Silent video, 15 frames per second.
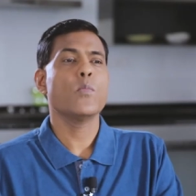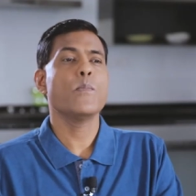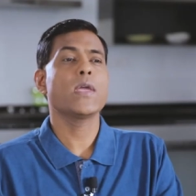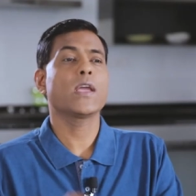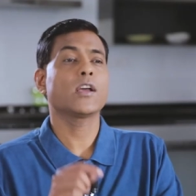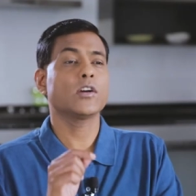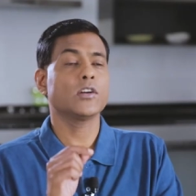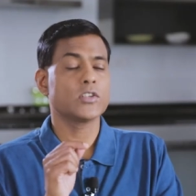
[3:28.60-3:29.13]

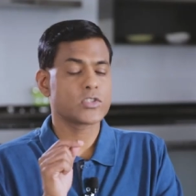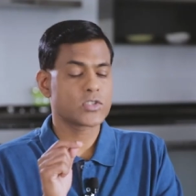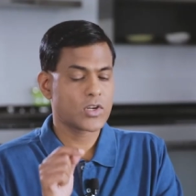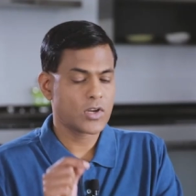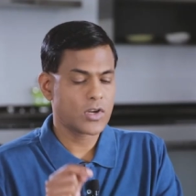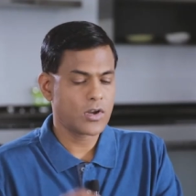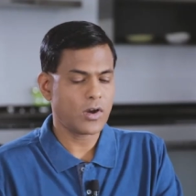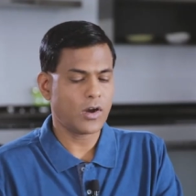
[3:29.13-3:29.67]
because
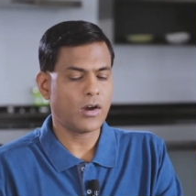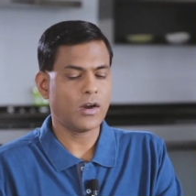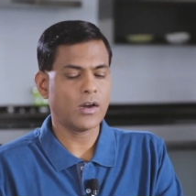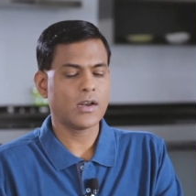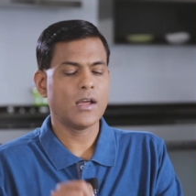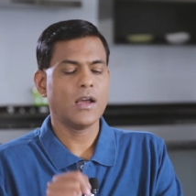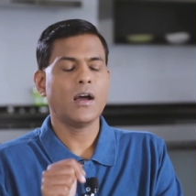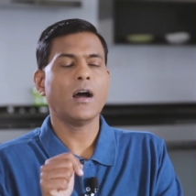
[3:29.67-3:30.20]

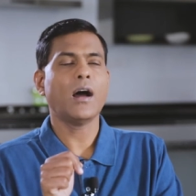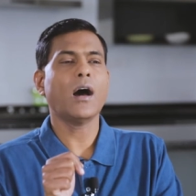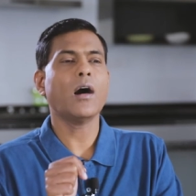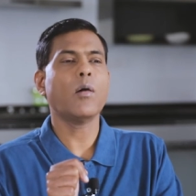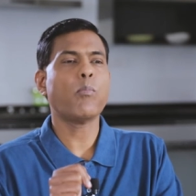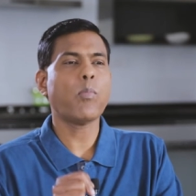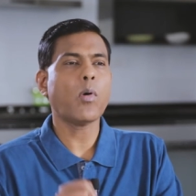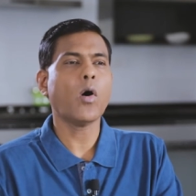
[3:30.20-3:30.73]
God
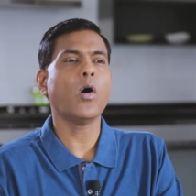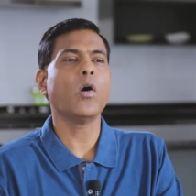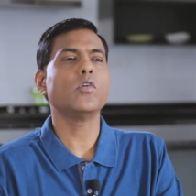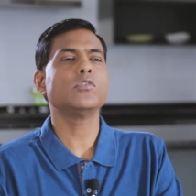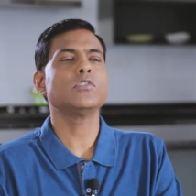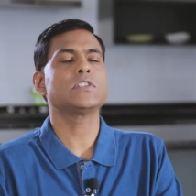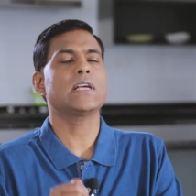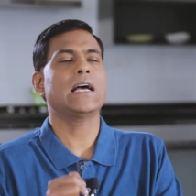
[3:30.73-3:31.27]

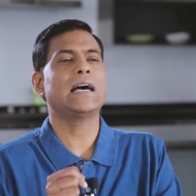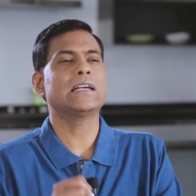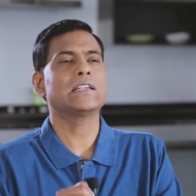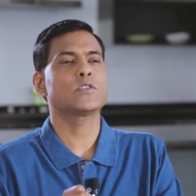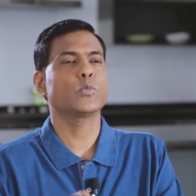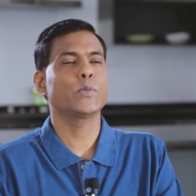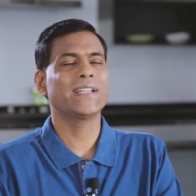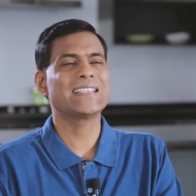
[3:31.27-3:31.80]
upholds
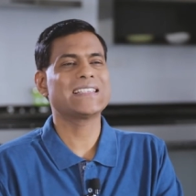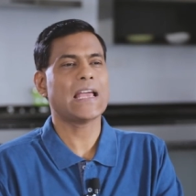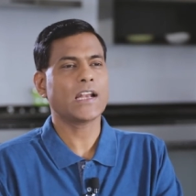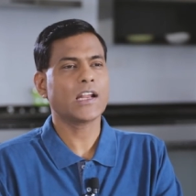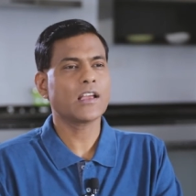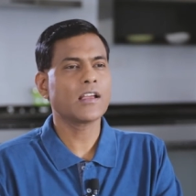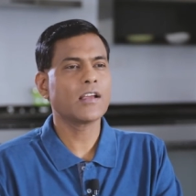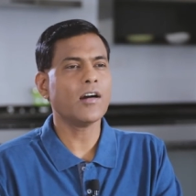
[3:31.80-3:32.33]
us with His
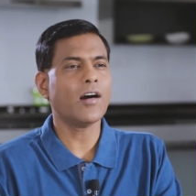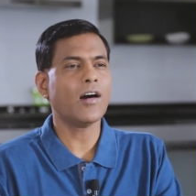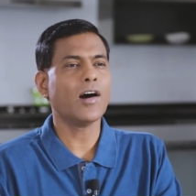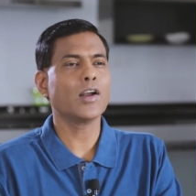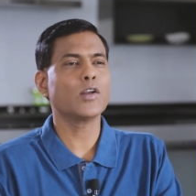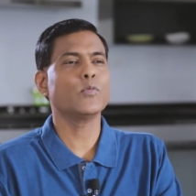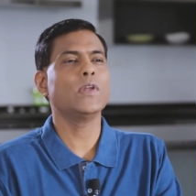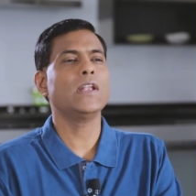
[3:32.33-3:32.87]
hand.
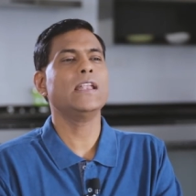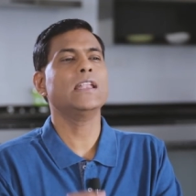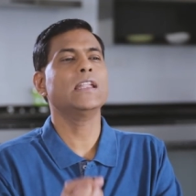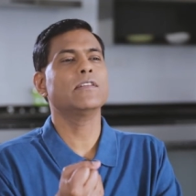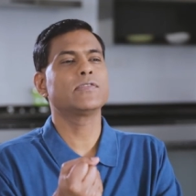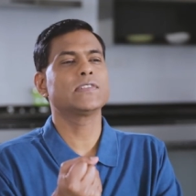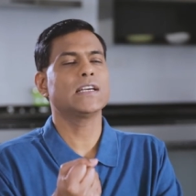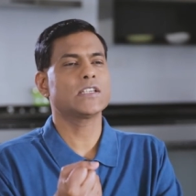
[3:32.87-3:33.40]
God will
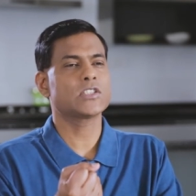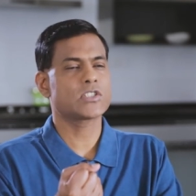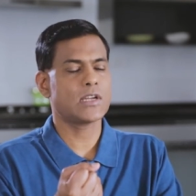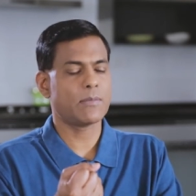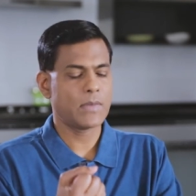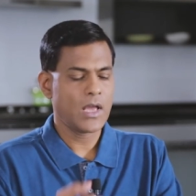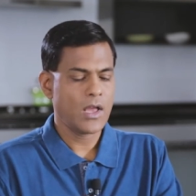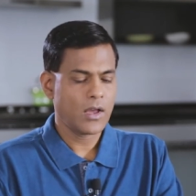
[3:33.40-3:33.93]
lift us
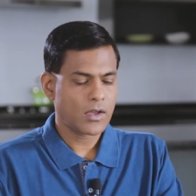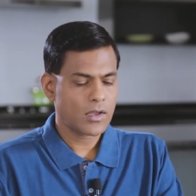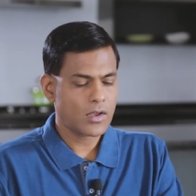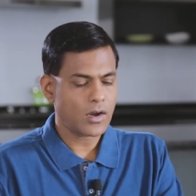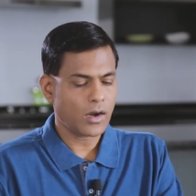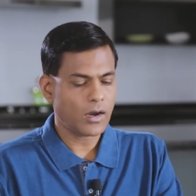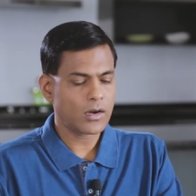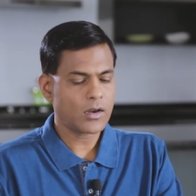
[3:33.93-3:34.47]
up.
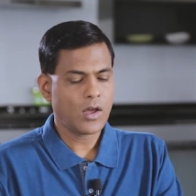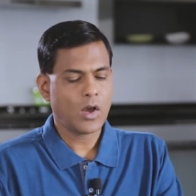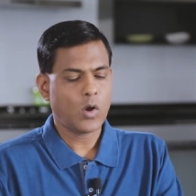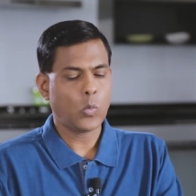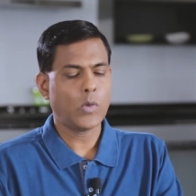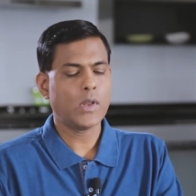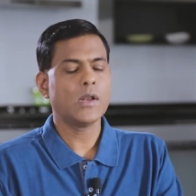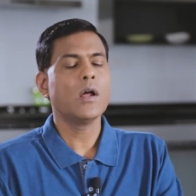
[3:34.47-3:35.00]
God
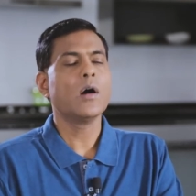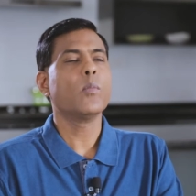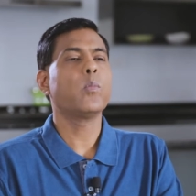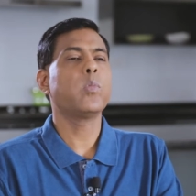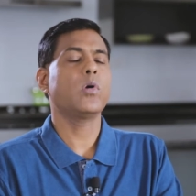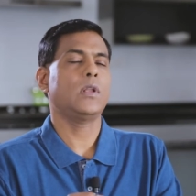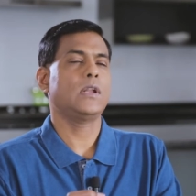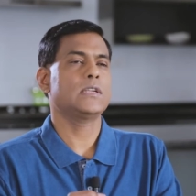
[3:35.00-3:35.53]
will
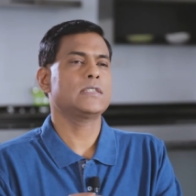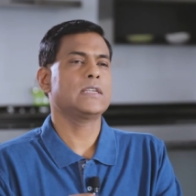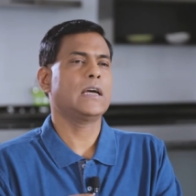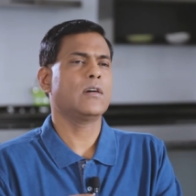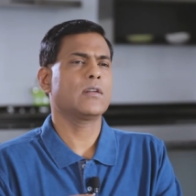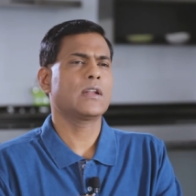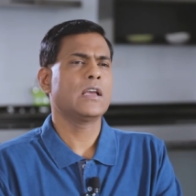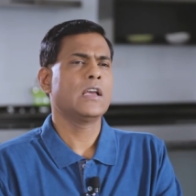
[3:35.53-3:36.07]
pull us
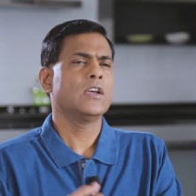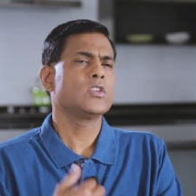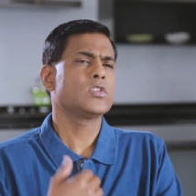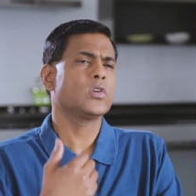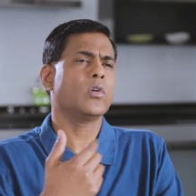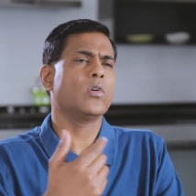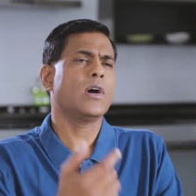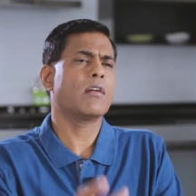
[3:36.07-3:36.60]
out.
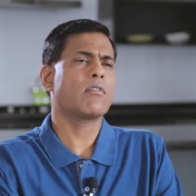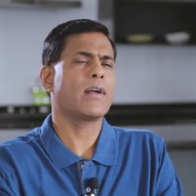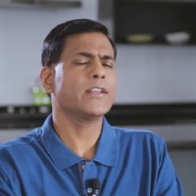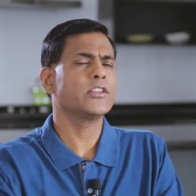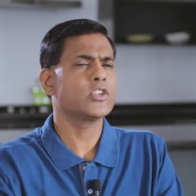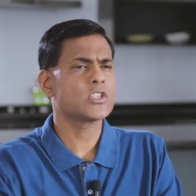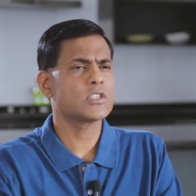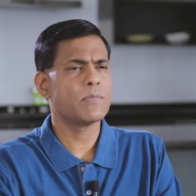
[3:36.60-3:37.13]
So a
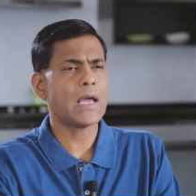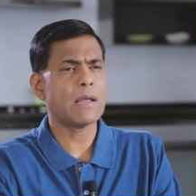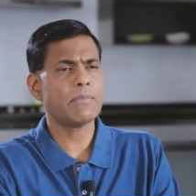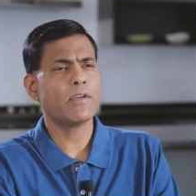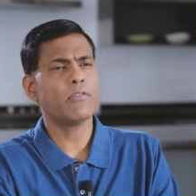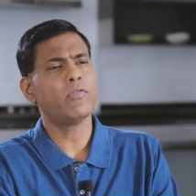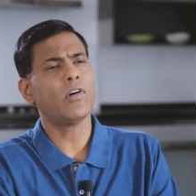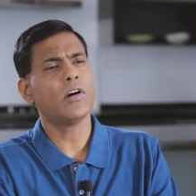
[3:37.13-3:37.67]
righteous man
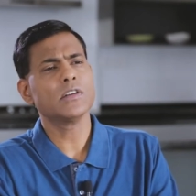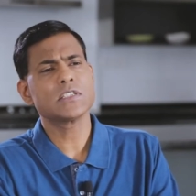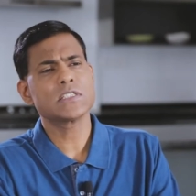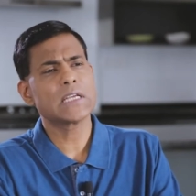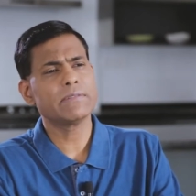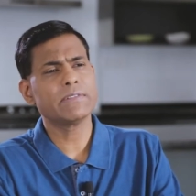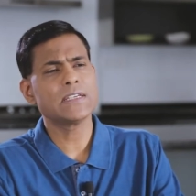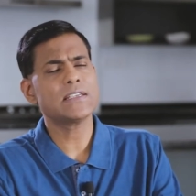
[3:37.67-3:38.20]
may fall
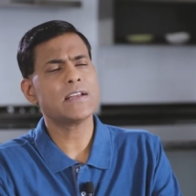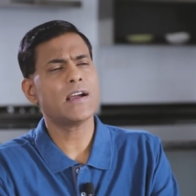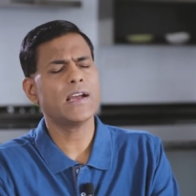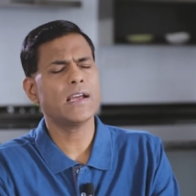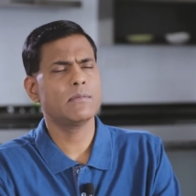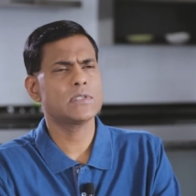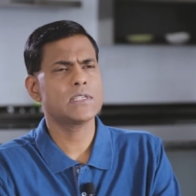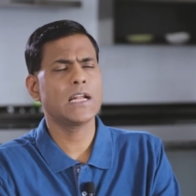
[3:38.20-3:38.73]
seven
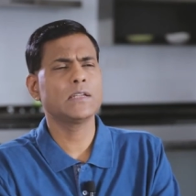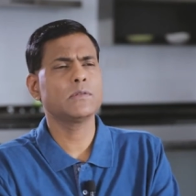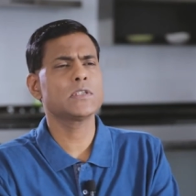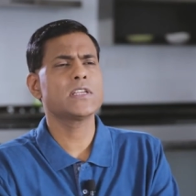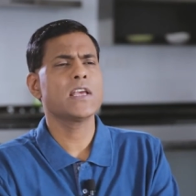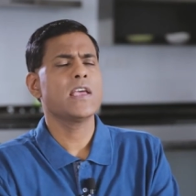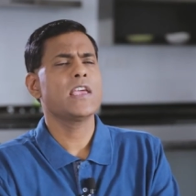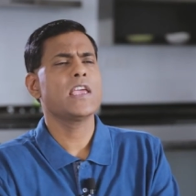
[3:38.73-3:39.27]
times. In other
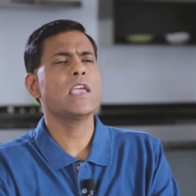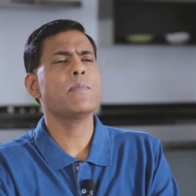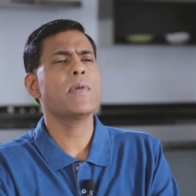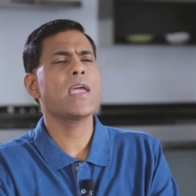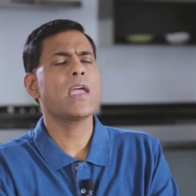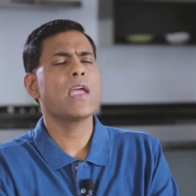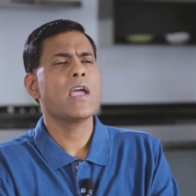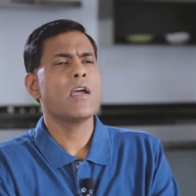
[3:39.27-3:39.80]
words, he
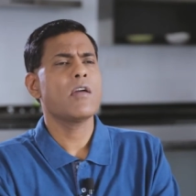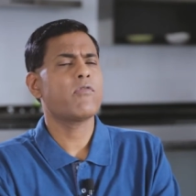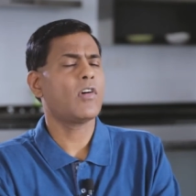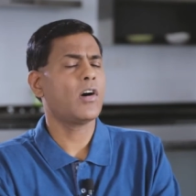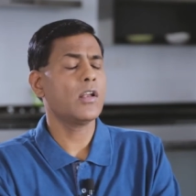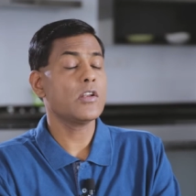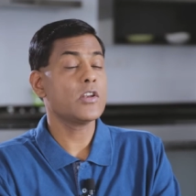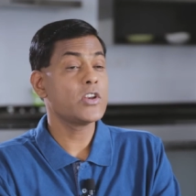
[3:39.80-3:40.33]
may
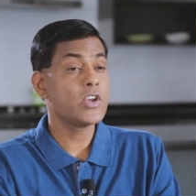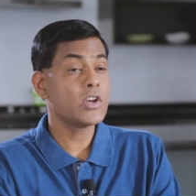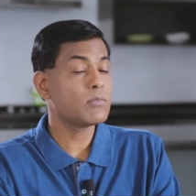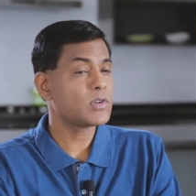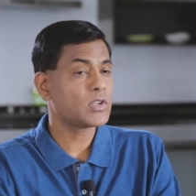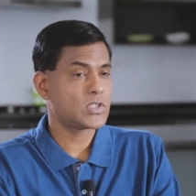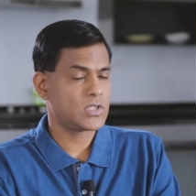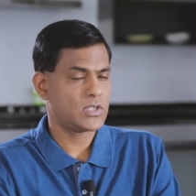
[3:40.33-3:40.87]
fall
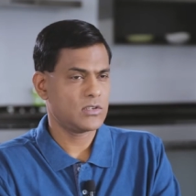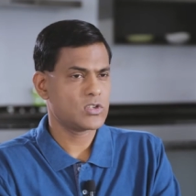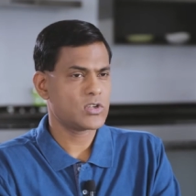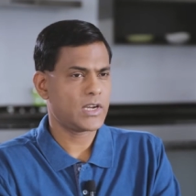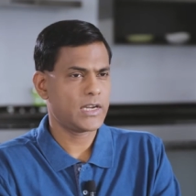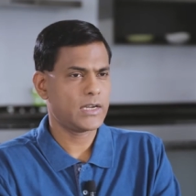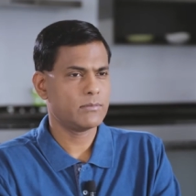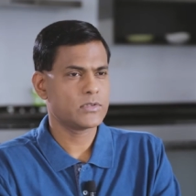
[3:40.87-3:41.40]
numerous
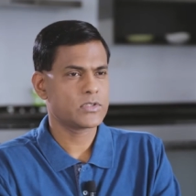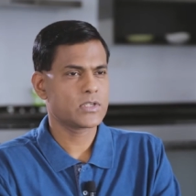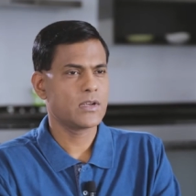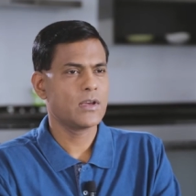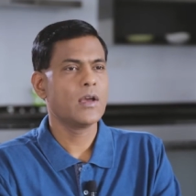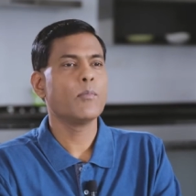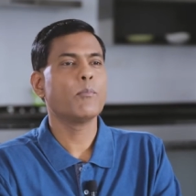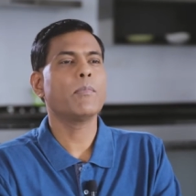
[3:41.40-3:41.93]
times
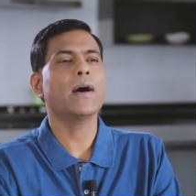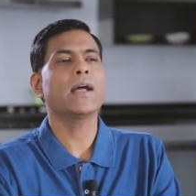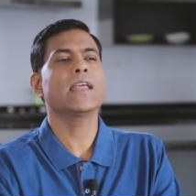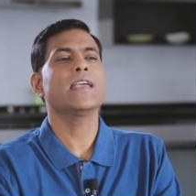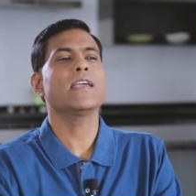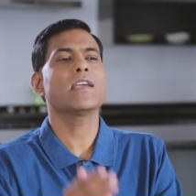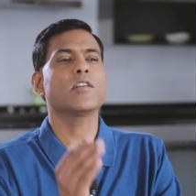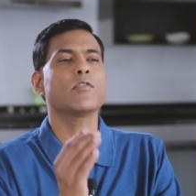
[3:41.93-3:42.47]
but
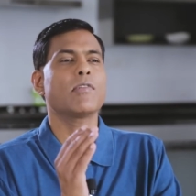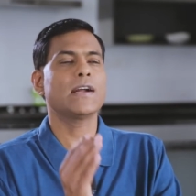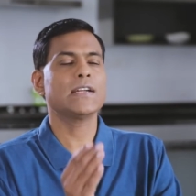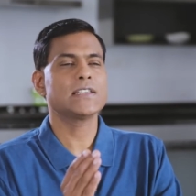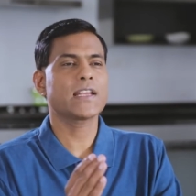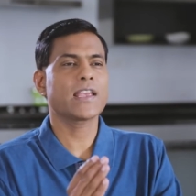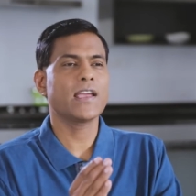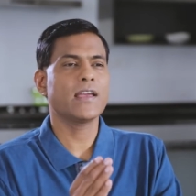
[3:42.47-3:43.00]
he can
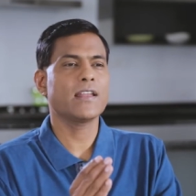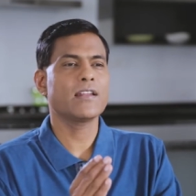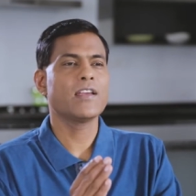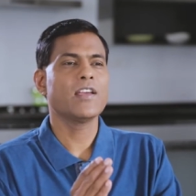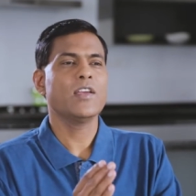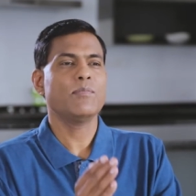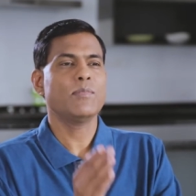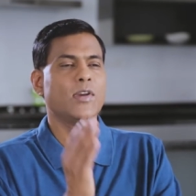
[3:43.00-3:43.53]
rise again
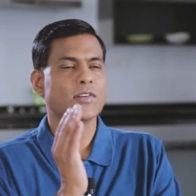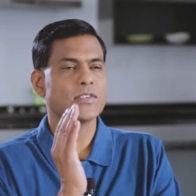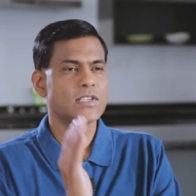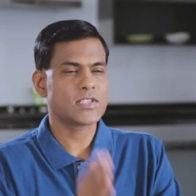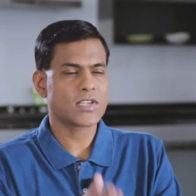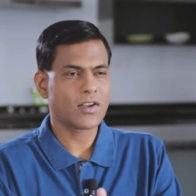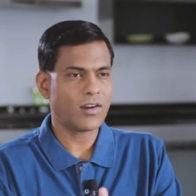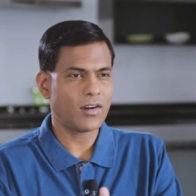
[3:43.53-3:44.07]
because
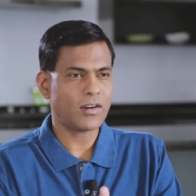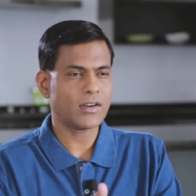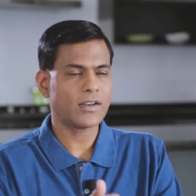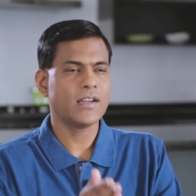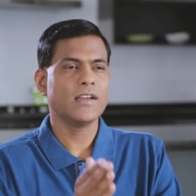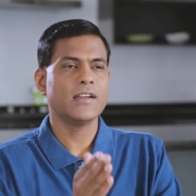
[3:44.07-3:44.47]
his God